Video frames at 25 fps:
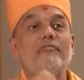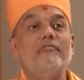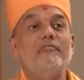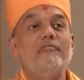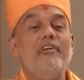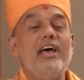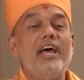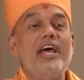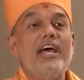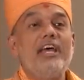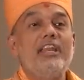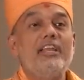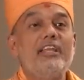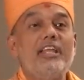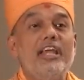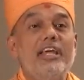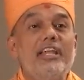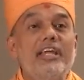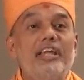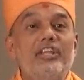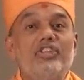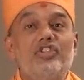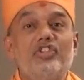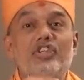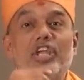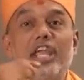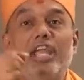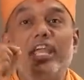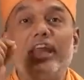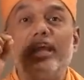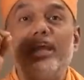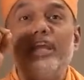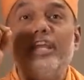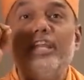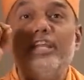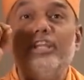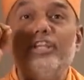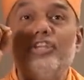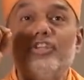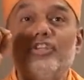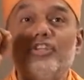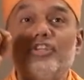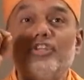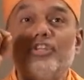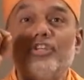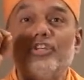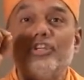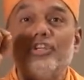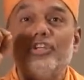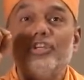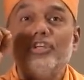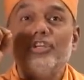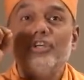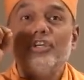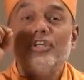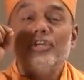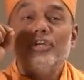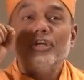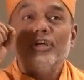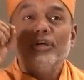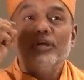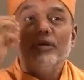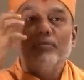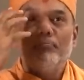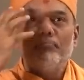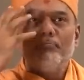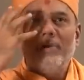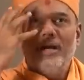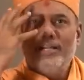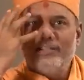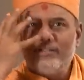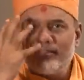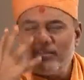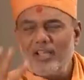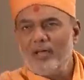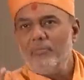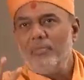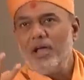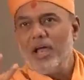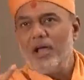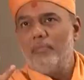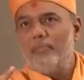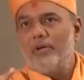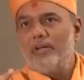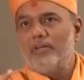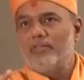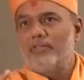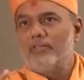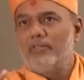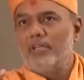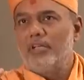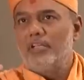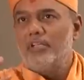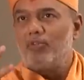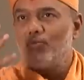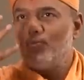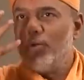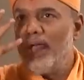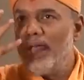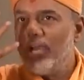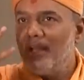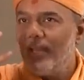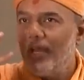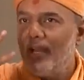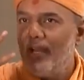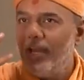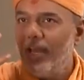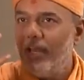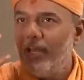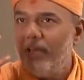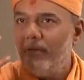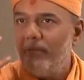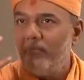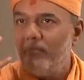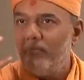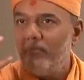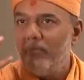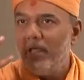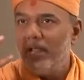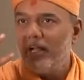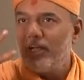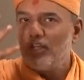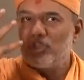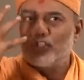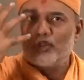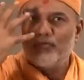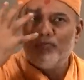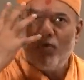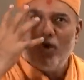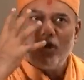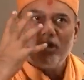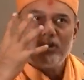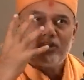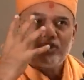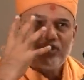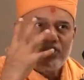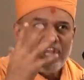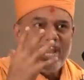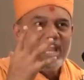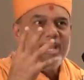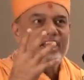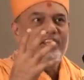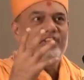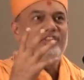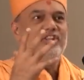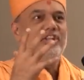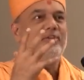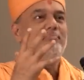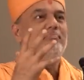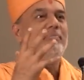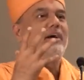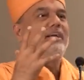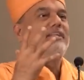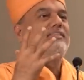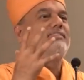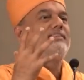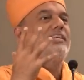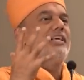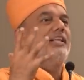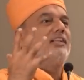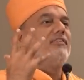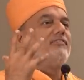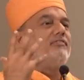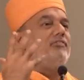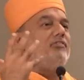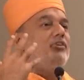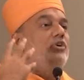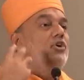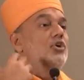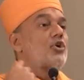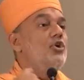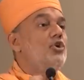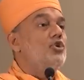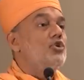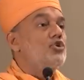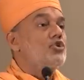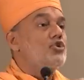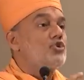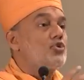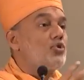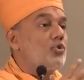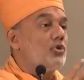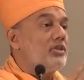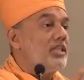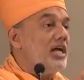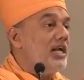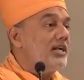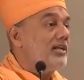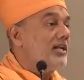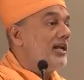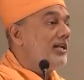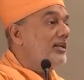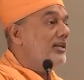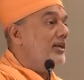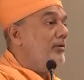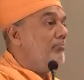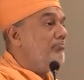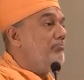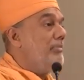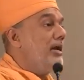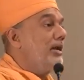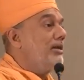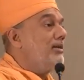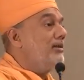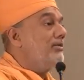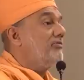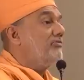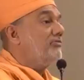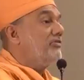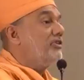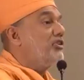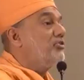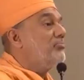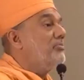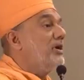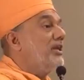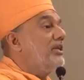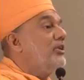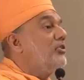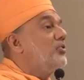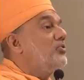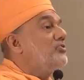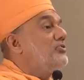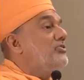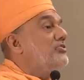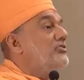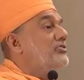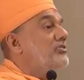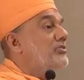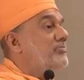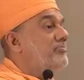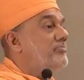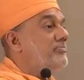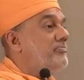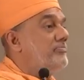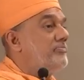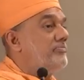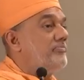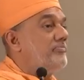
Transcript: Where can I change my some habits? That is, where can I make a small change in myself so that I can better fit my ecosystem?